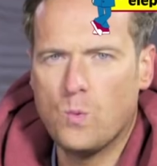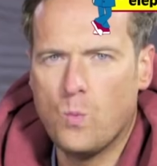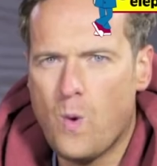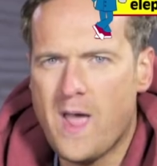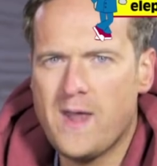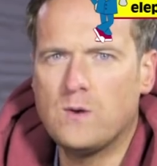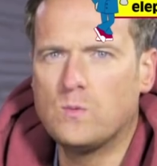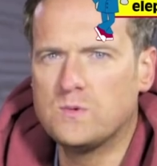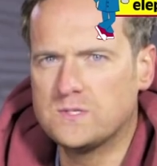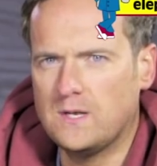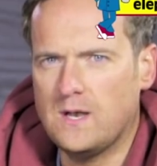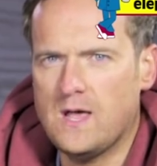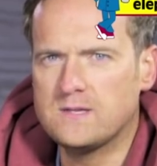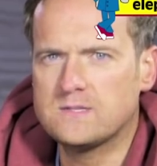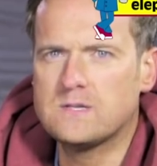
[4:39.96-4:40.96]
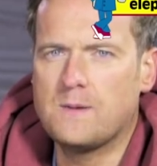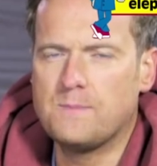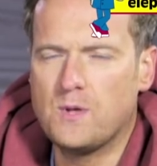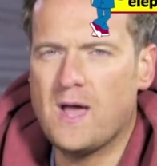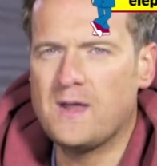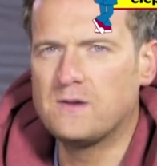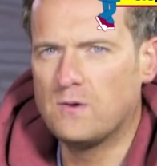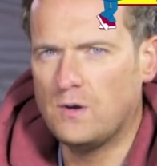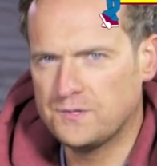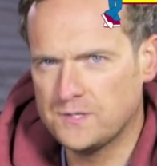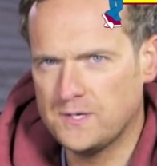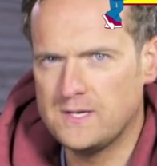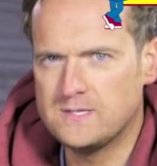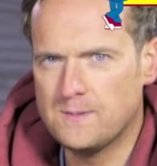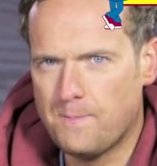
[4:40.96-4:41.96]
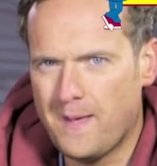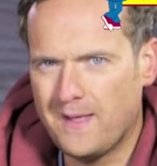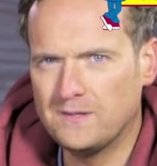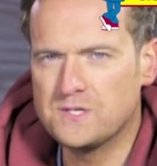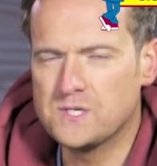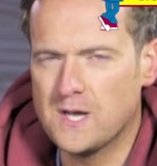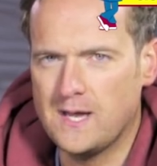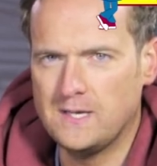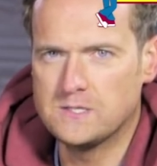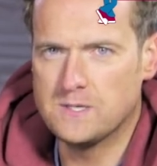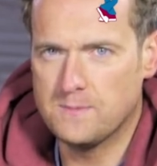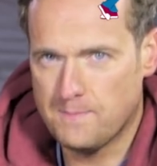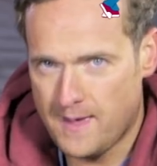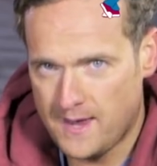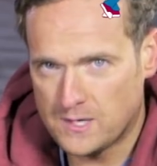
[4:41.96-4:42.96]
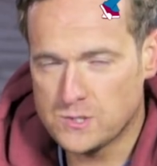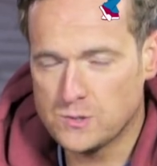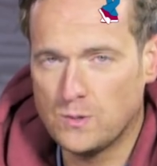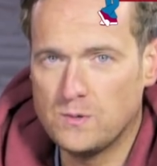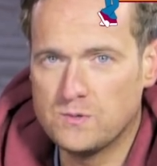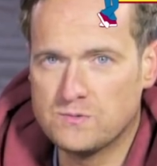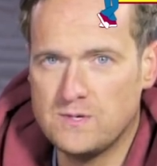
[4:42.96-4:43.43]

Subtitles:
When was the last time you had your alternator belt changed? Make sure it was